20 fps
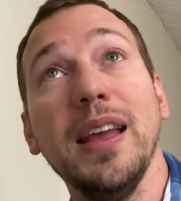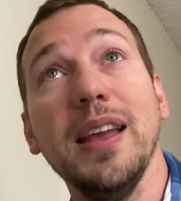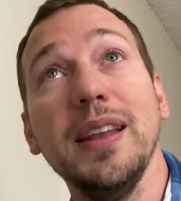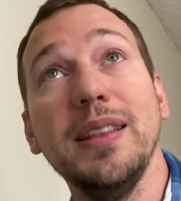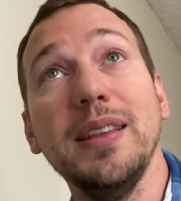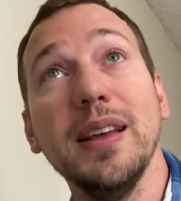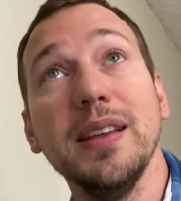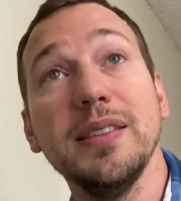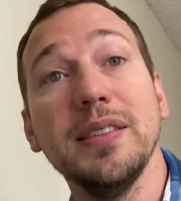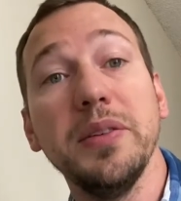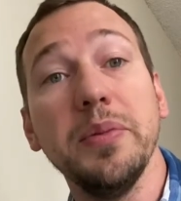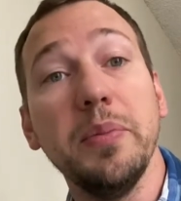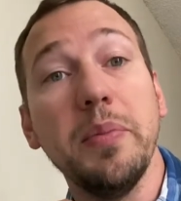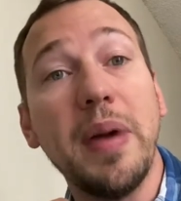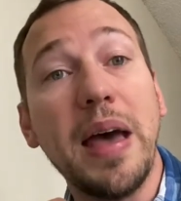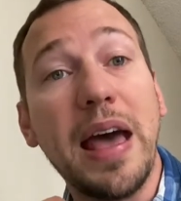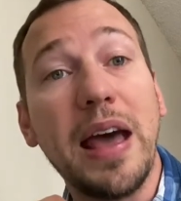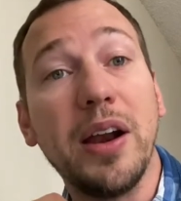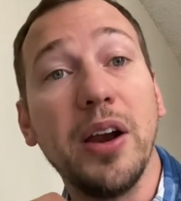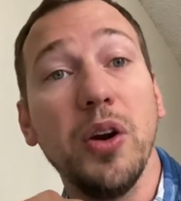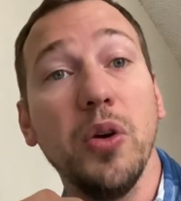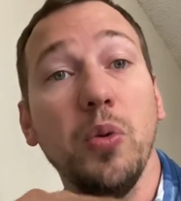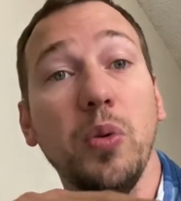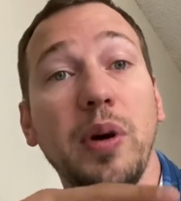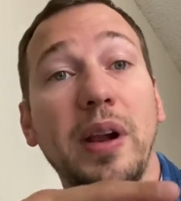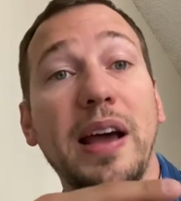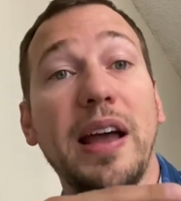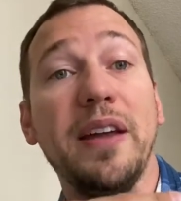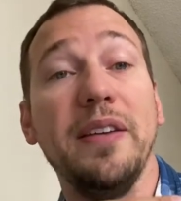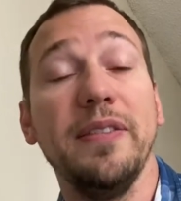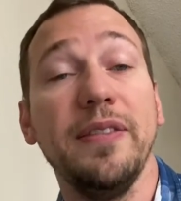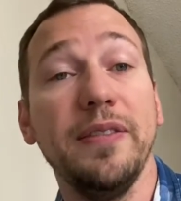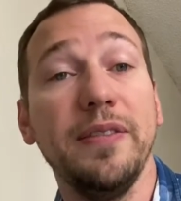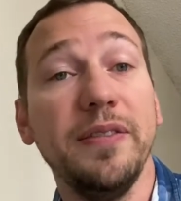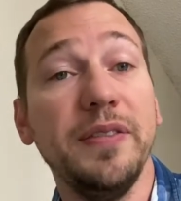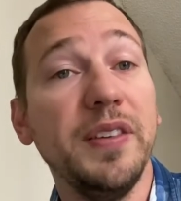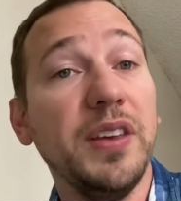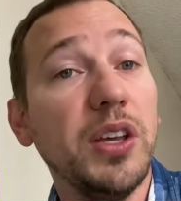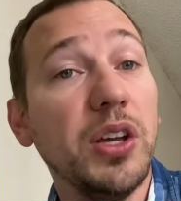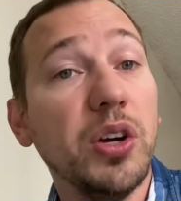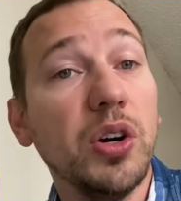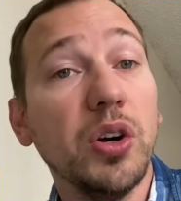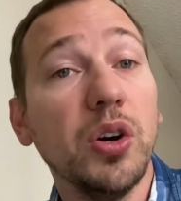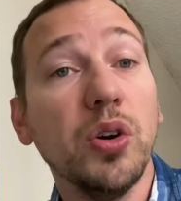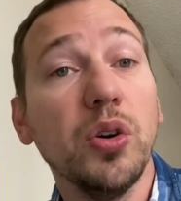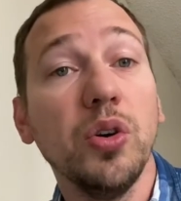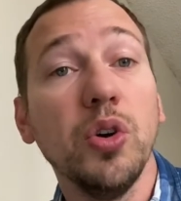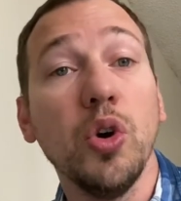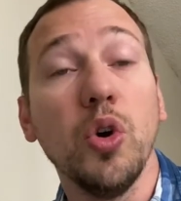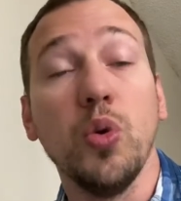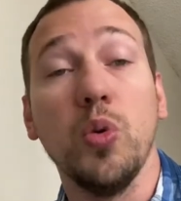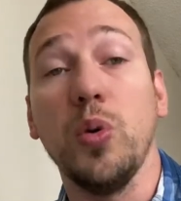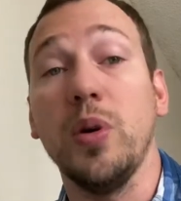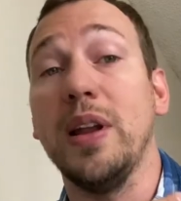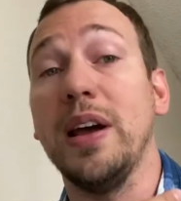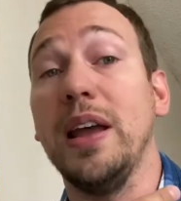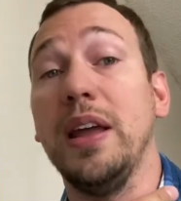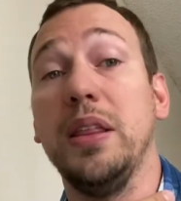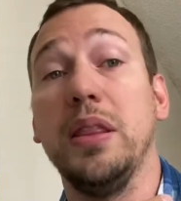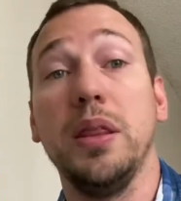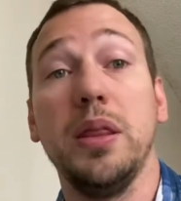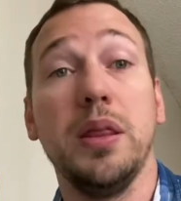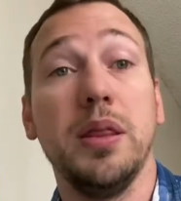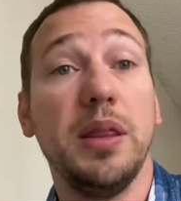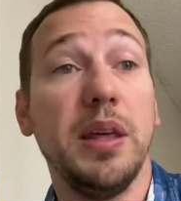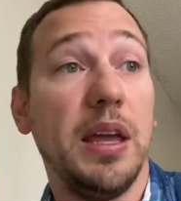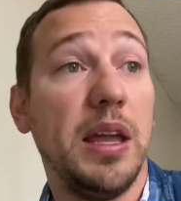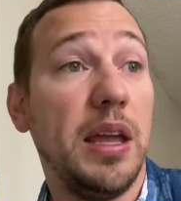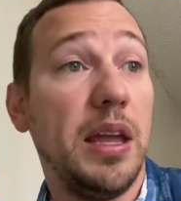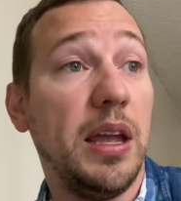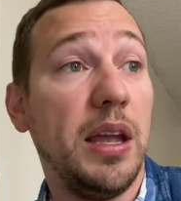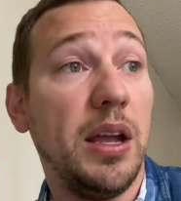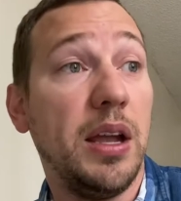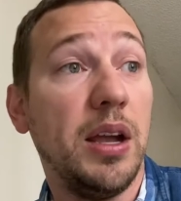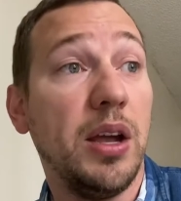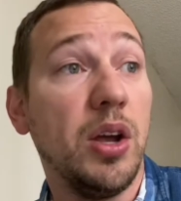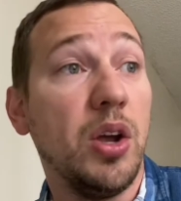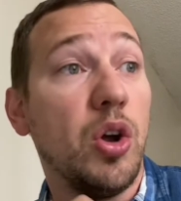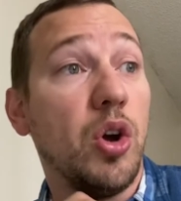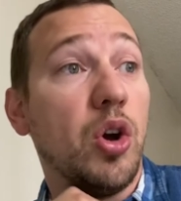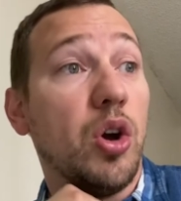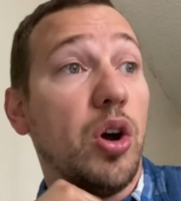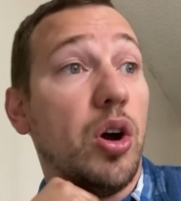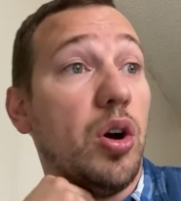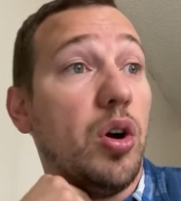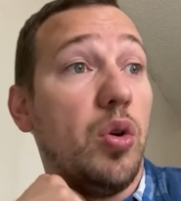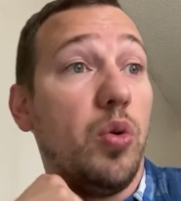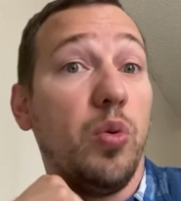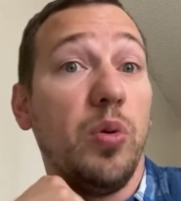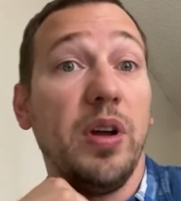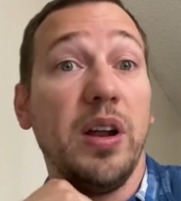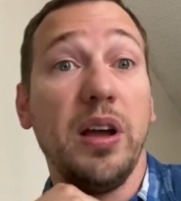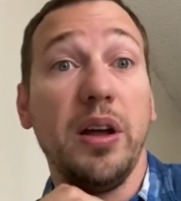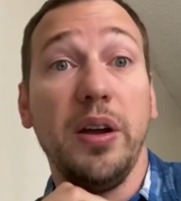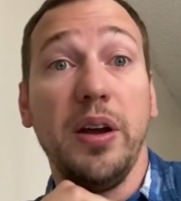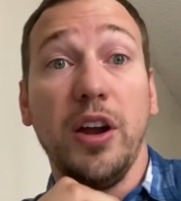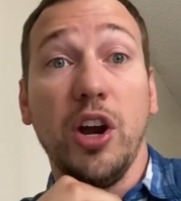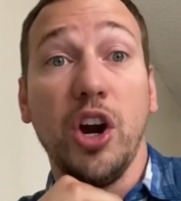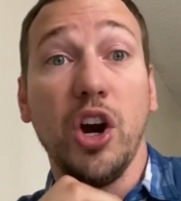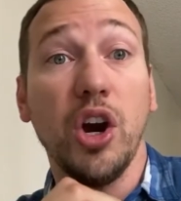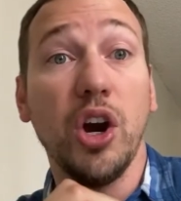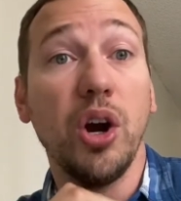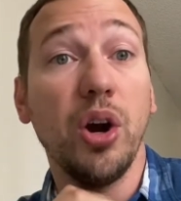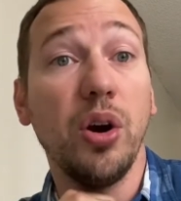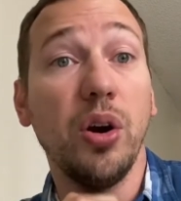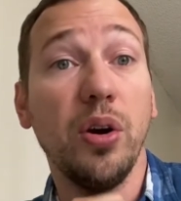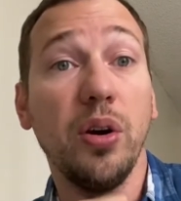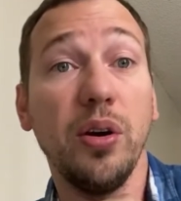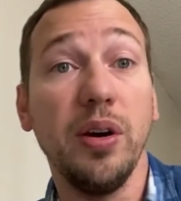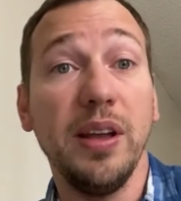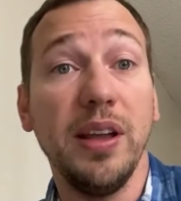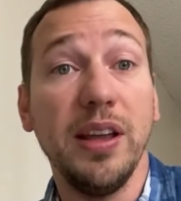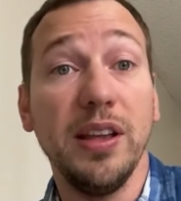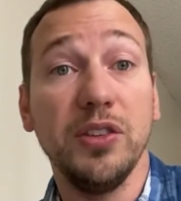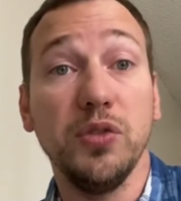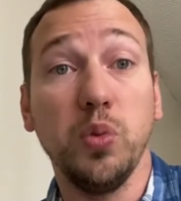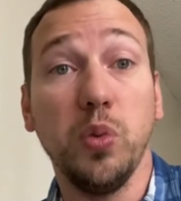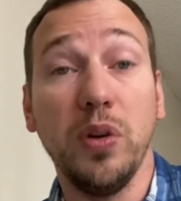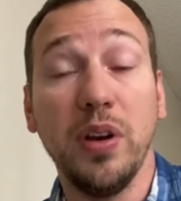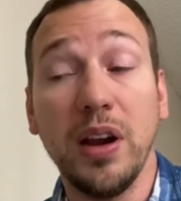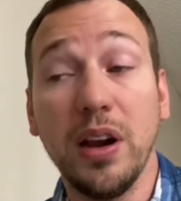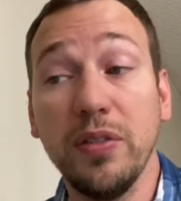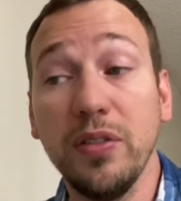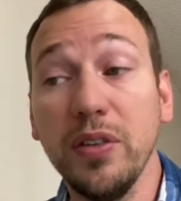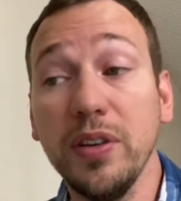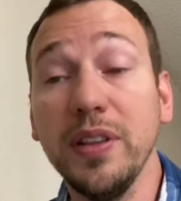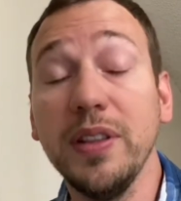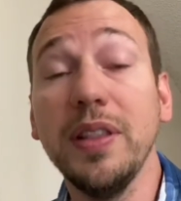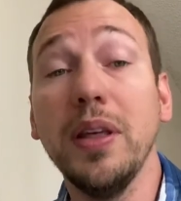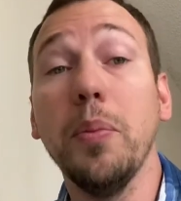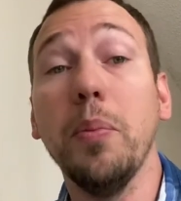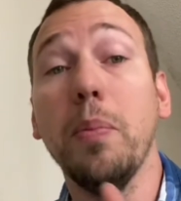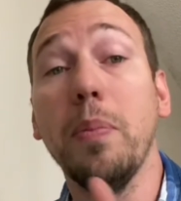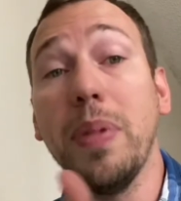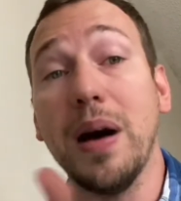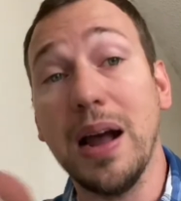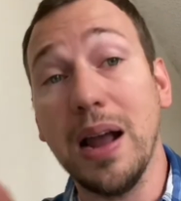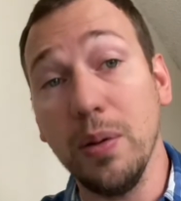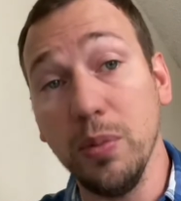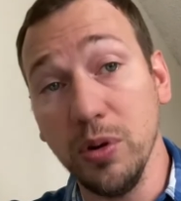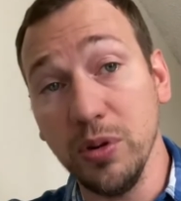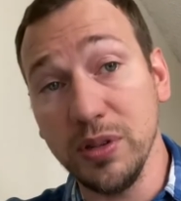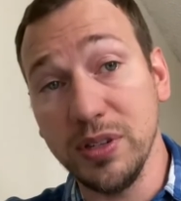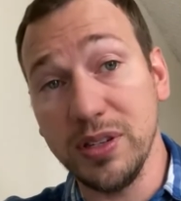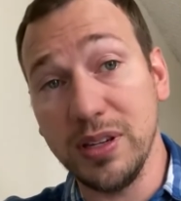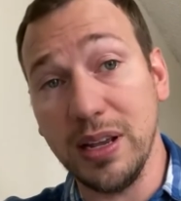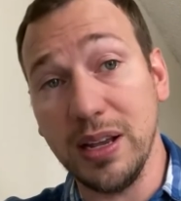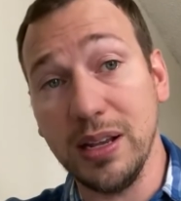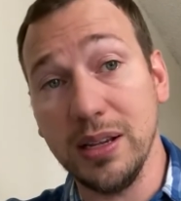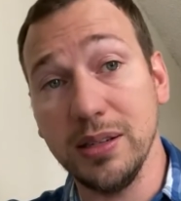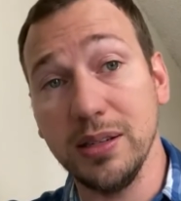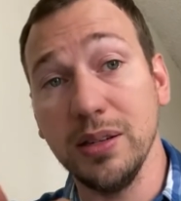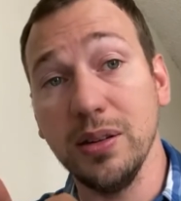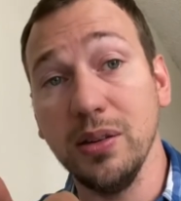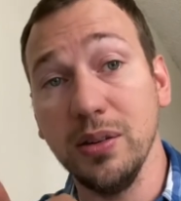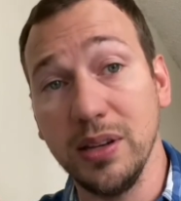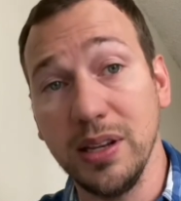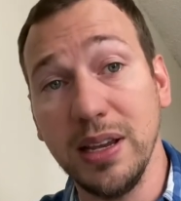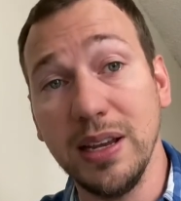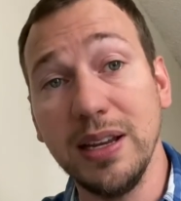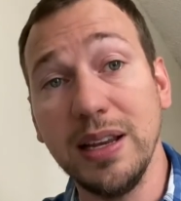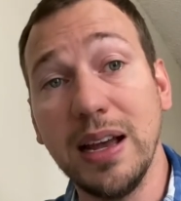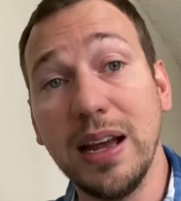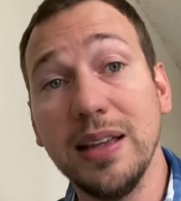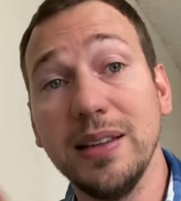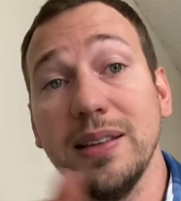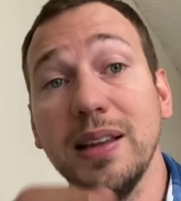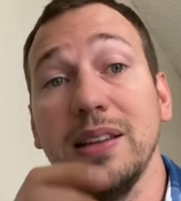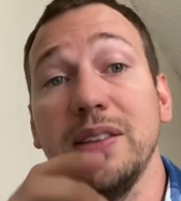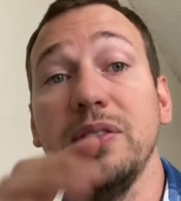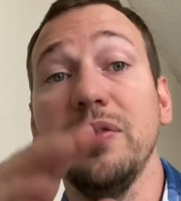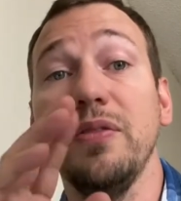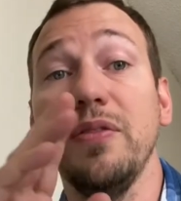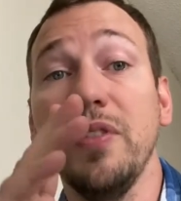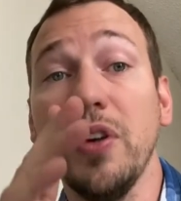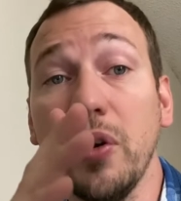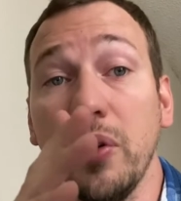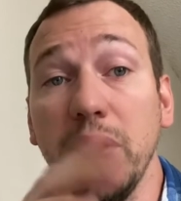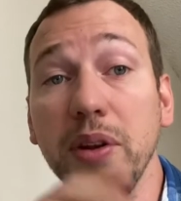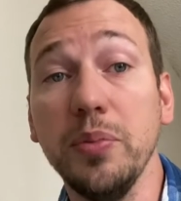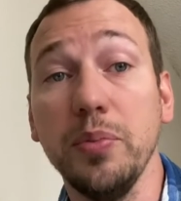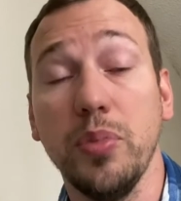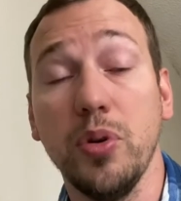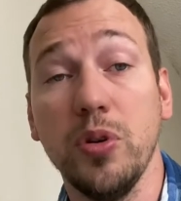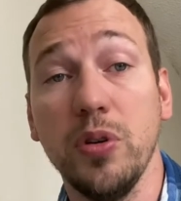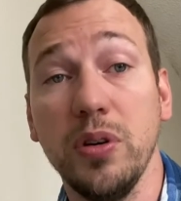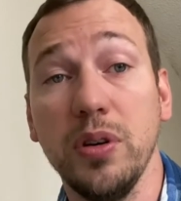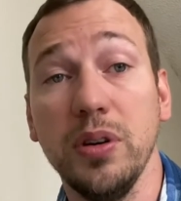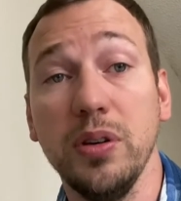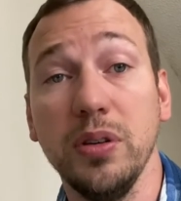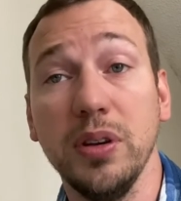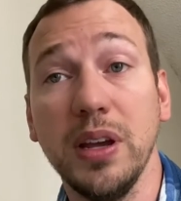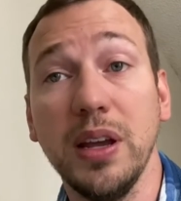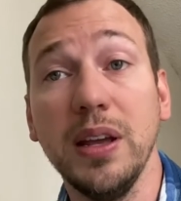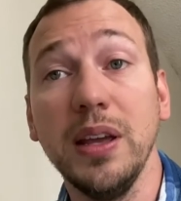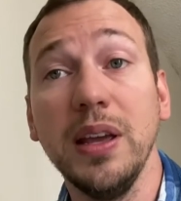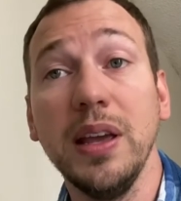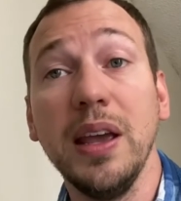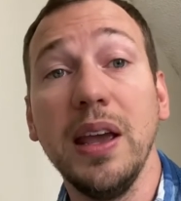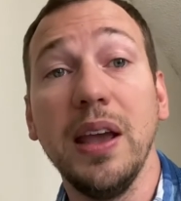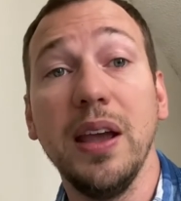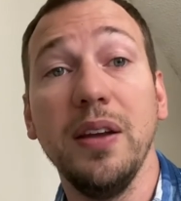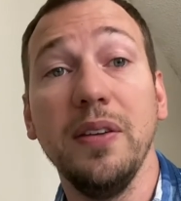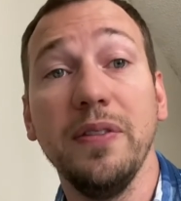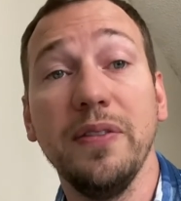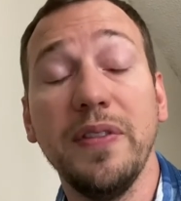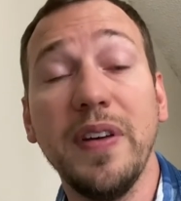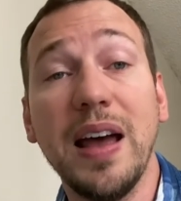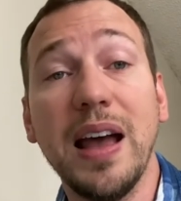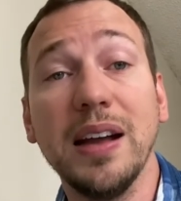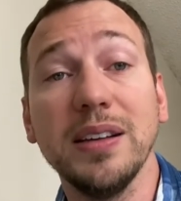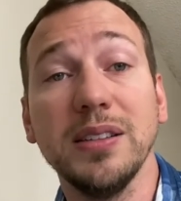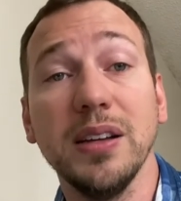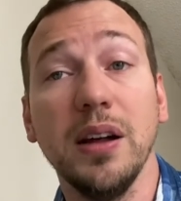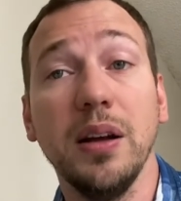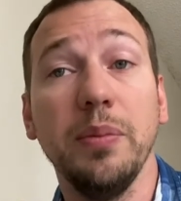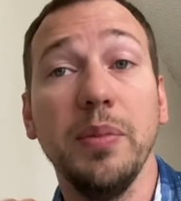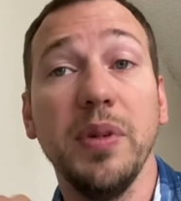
It doesn't matter what I feel, what I think, what I heard. It's whatever the Bible says. Okay, guys, that's very important. Okay, in fact,